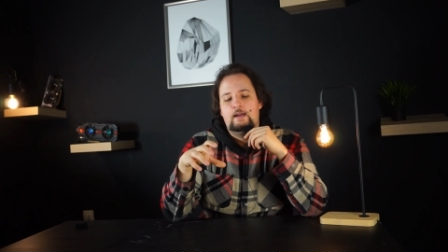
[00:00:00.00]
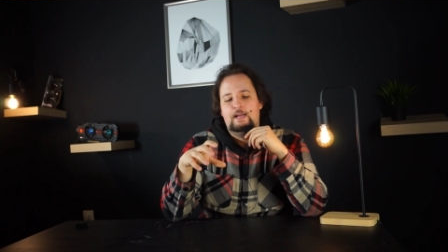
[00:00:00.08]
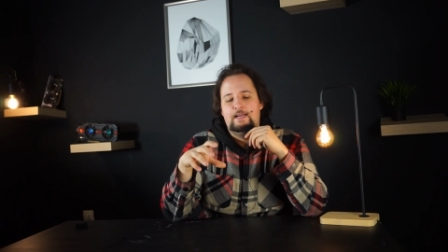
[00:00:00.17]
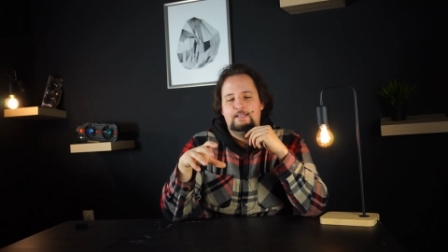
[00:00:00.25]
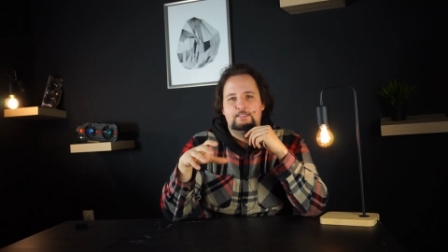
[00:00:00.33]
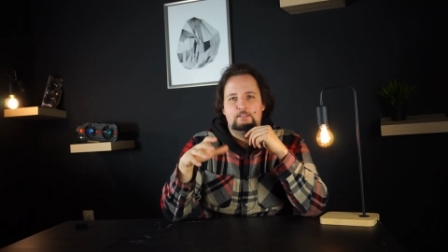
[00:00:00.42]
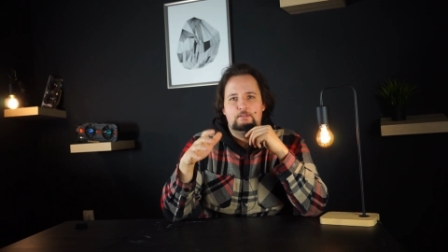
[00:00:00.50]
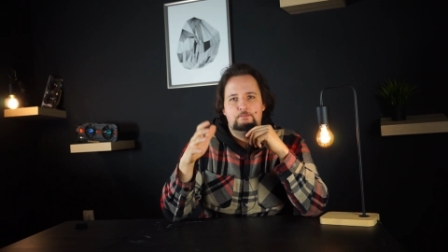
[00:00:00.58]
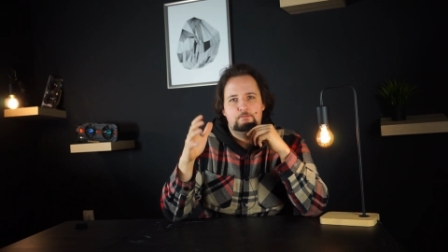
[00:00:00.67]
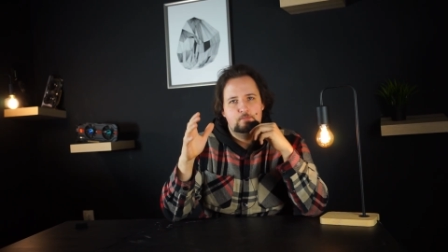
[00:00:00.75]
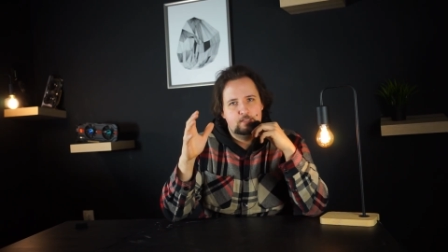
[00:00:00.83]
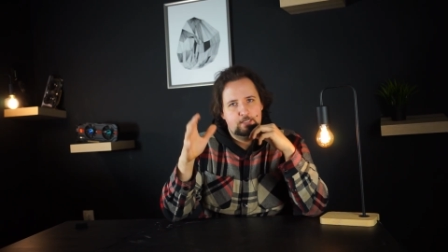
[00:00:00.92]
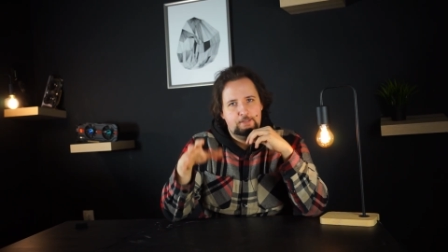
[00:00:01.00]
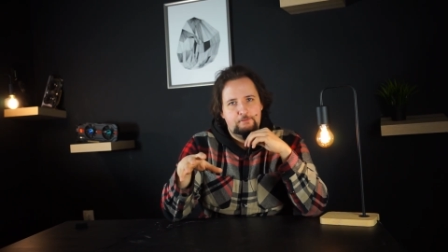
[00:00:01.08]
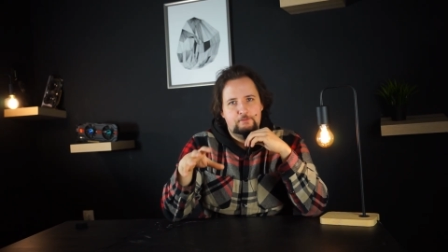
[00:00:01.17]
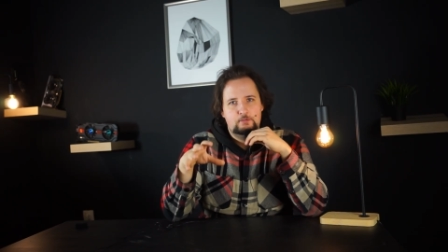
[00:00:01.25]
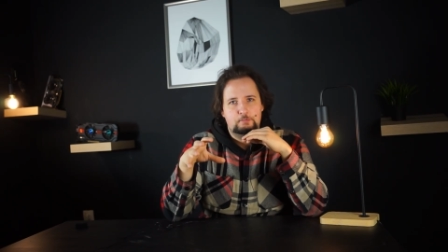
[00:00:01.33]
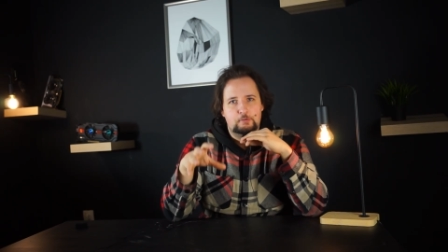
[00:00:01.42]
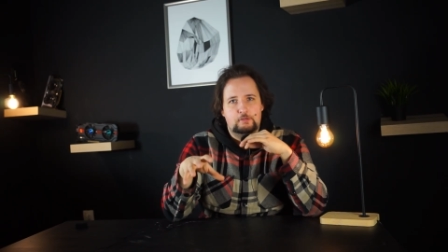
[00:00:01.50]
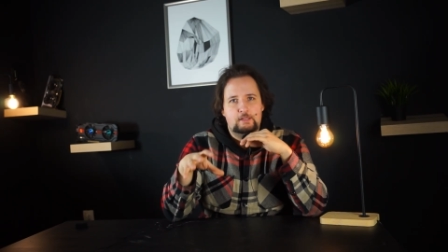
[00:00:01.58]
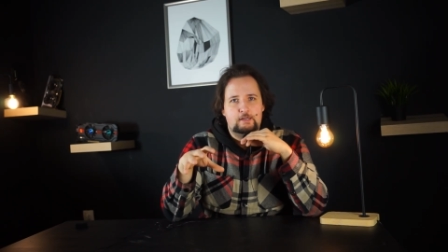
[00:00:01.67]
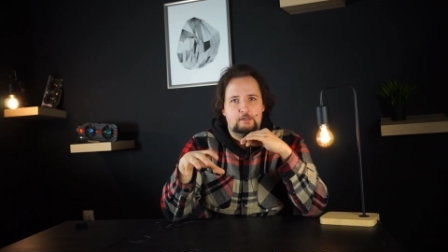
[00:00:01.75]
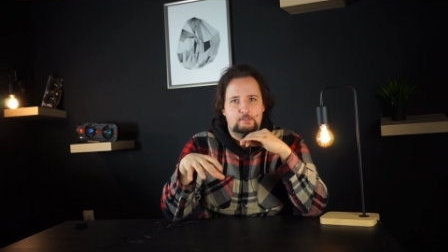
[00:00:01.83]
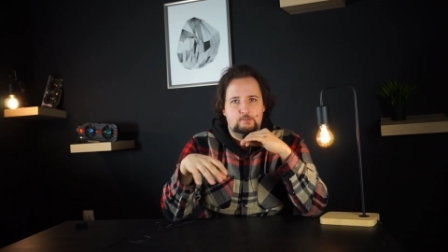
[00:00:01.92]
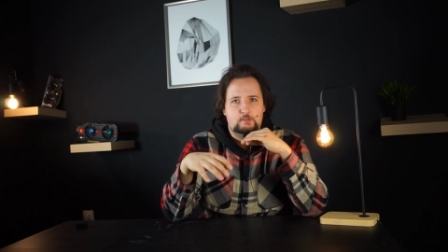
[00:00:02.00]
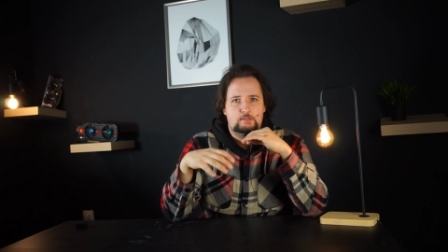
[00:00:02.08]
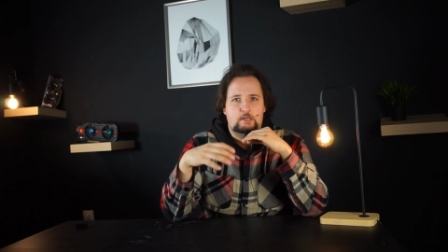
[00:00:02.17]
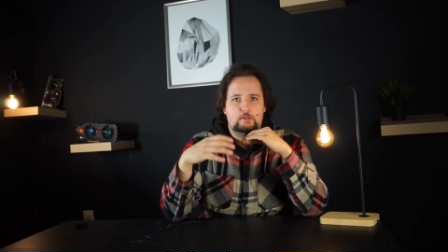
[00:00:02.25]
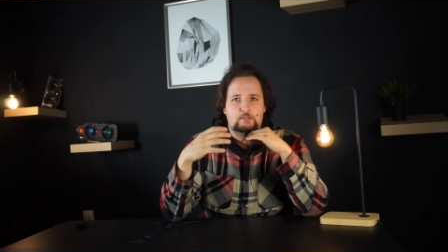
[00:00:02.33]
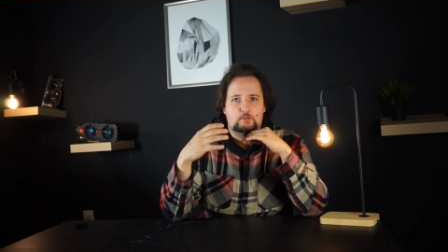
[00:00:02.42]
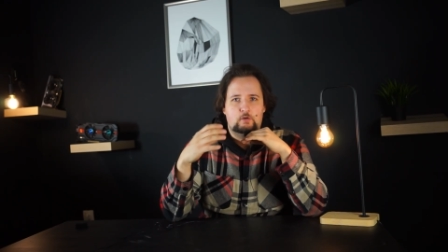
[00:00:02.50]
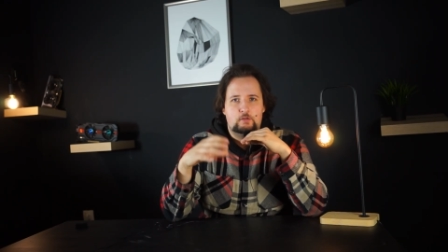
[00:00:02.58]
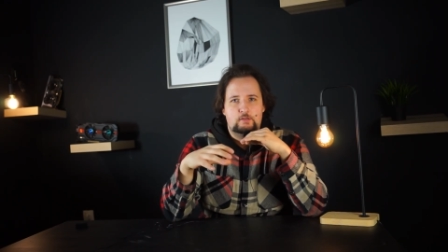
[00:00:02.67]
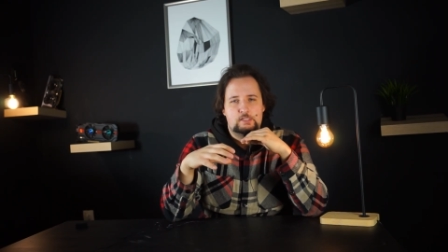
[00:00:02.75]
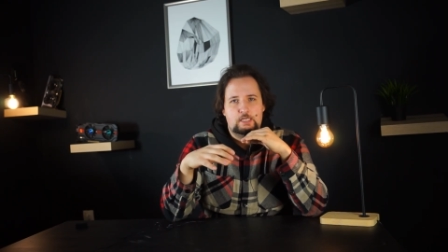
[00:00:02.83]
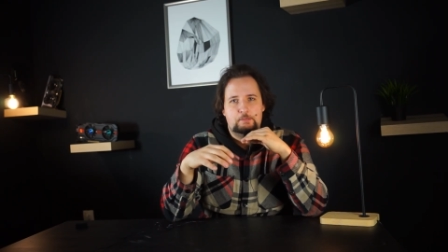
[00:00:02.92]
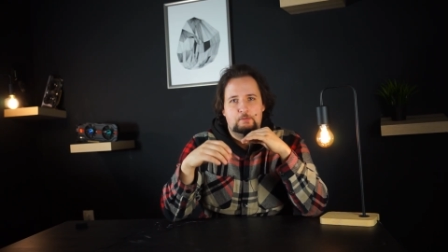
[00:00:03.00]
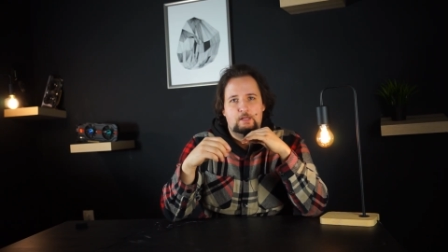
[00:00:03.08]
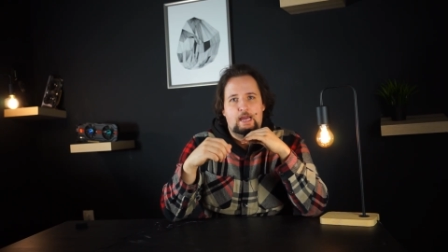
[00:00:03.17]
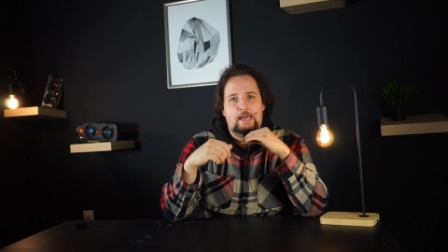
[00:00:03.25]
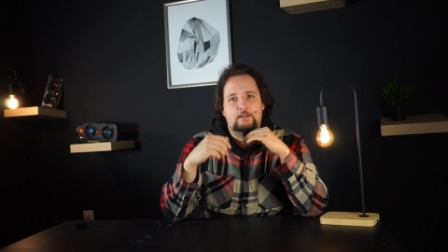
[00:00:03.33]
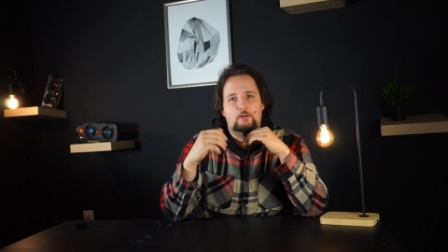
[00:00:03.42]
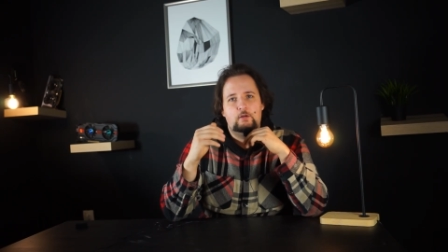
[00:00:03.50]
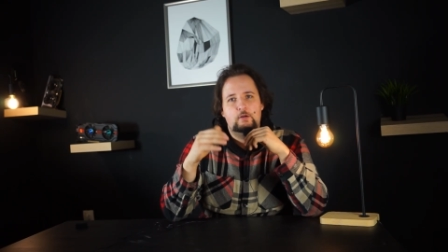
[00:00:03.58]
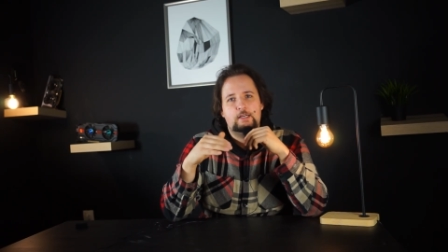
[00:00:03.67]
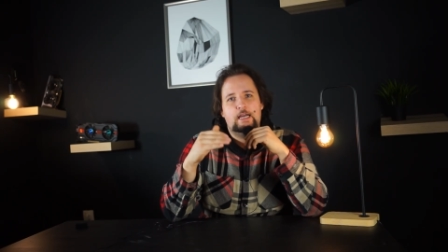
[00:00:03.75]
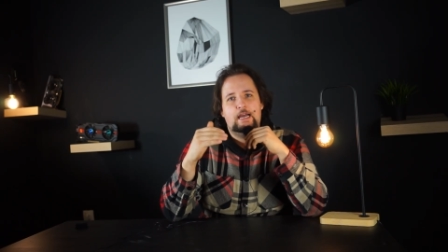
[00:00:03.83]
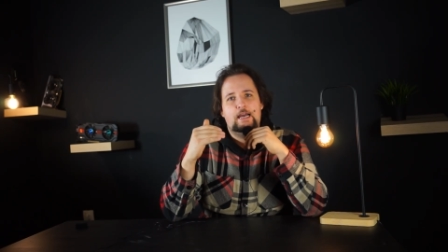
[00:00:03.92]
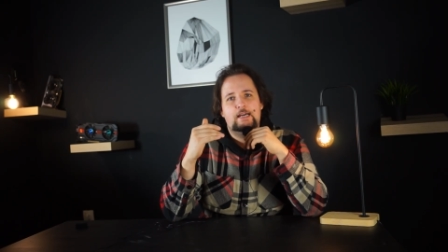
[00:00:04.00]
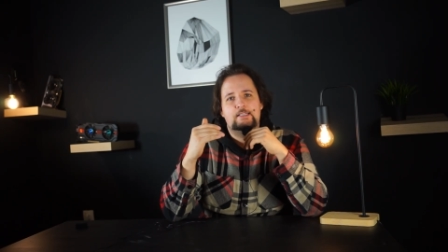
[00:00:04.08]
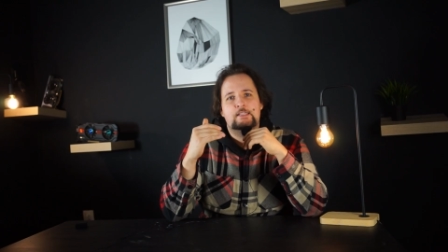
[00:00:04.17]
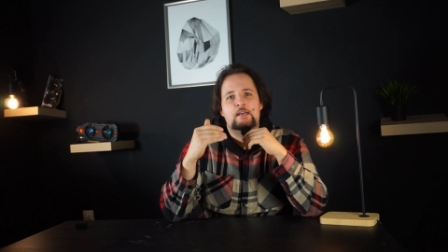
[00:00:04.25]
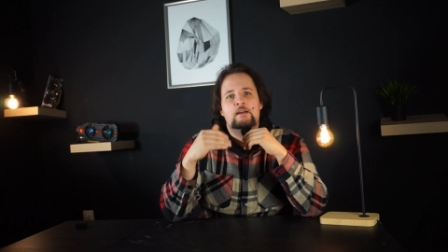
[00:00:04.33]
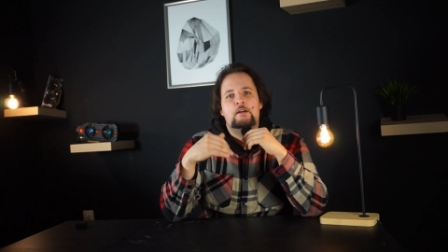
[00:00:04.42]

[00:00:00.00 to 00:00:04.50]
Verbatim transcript: And if you put that exhaust housing on the table and look at